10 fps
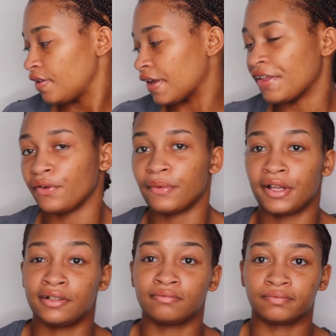The other
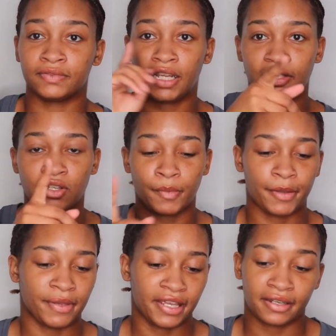one is on
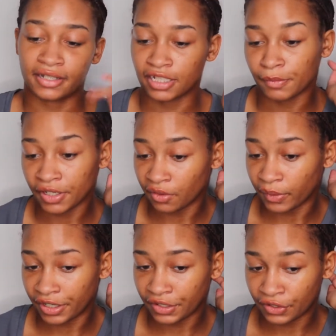my bed because I'm going to
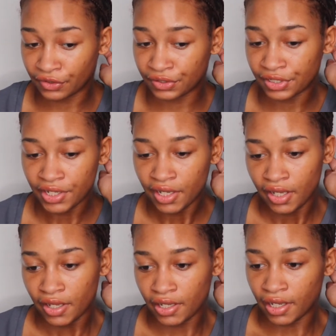wear those
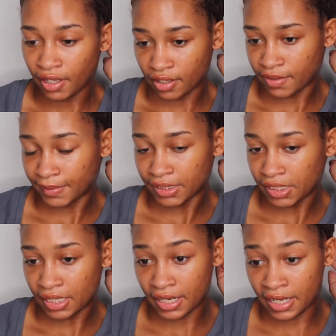um,
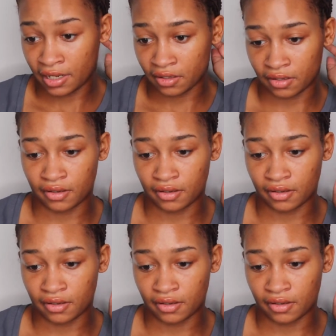today.